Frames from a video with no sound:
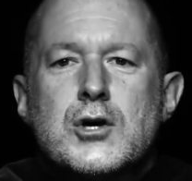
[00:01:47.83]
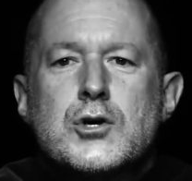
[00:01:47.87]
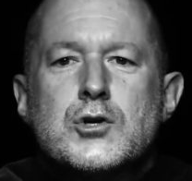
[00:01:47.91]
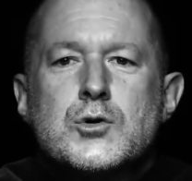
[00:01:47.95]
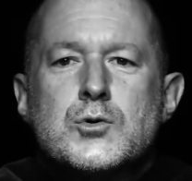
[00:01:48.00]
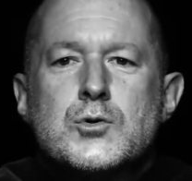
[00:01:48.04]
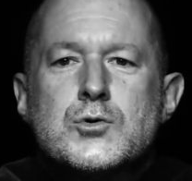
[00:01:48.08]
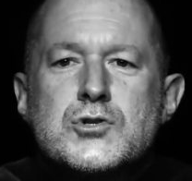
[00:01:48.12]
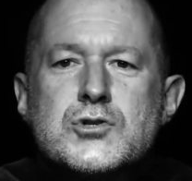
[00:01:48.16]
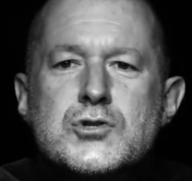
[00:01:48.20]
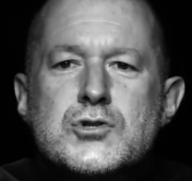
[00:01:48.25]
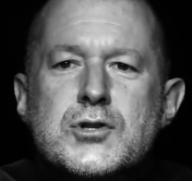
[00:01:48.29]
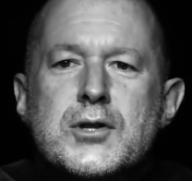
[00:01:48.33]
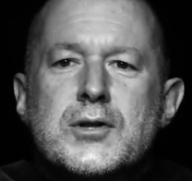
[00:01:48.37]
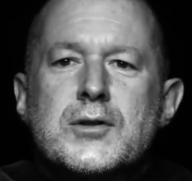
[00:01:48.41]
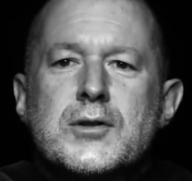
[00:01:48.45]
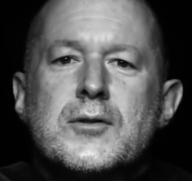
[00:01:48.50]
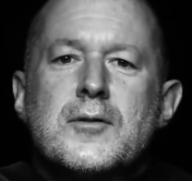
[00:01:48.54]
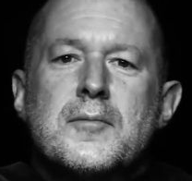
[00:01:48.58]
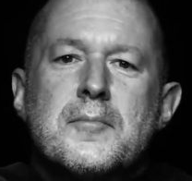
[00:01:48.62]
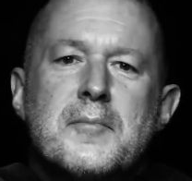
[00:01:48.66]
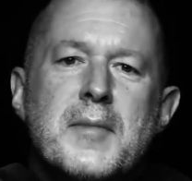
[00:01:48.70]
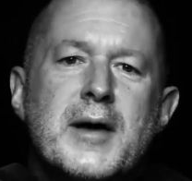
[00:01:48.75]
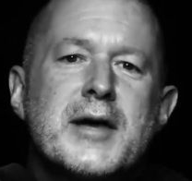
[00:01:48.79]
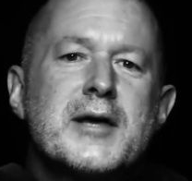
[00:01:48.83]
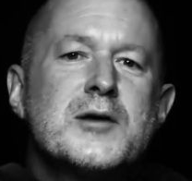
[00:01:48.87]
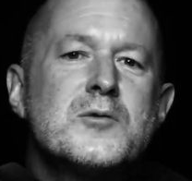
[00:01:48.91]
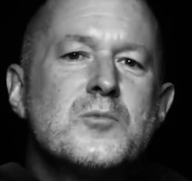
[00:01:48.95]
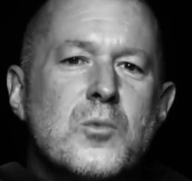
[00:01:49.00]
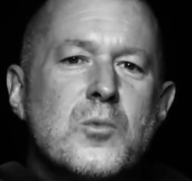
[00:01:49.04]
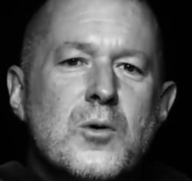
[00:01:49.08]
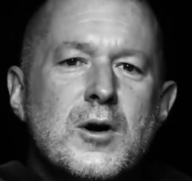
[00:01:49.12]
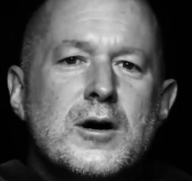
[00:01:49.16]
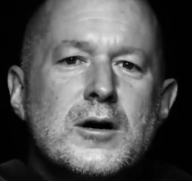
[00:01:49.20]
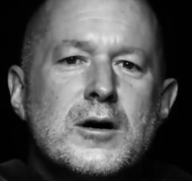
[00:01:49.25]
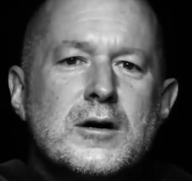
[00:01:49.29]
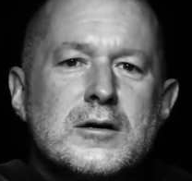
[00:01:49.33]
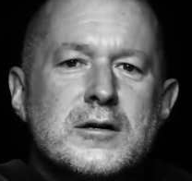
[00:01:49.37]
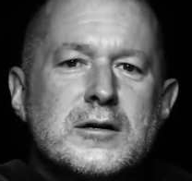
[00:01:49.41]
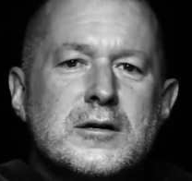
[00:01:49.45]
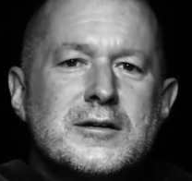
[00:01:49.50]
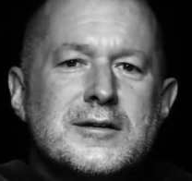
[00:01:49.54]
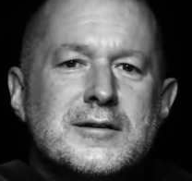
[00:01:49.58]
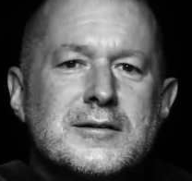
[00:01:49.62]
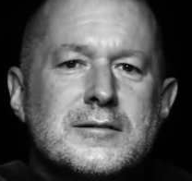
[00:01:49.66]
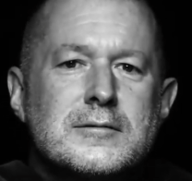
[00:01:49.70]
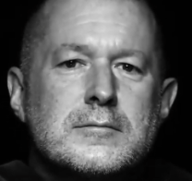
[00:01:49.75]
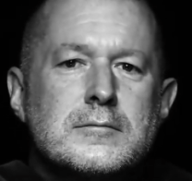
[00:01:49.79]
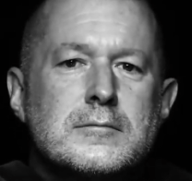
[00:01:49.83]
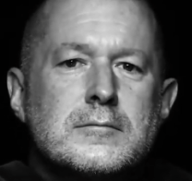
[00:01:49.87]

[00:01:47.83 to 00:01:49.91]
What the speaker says: you still made work.